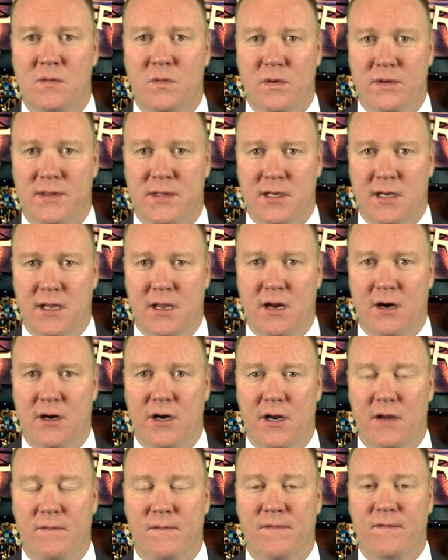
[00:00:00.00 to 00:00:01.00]
with an
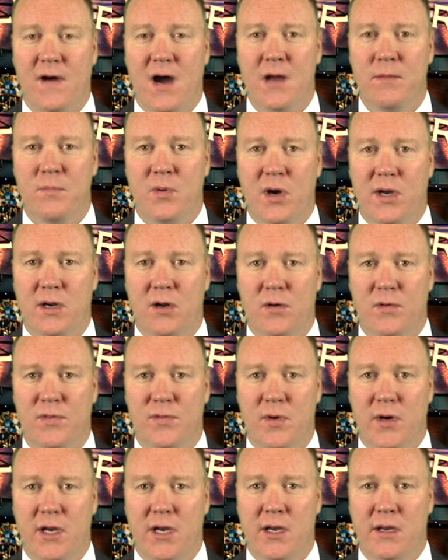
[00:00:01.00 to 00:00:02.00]
ERA of
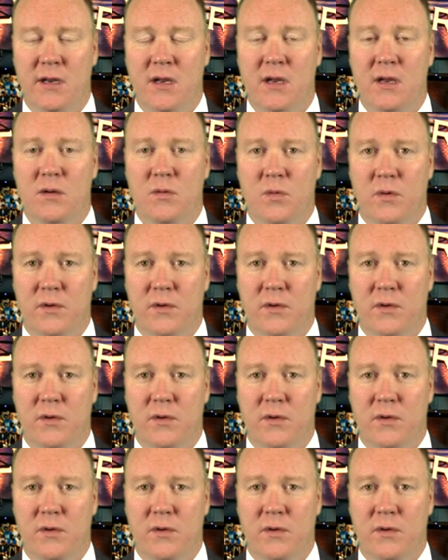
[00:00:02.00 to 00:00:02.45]
5.03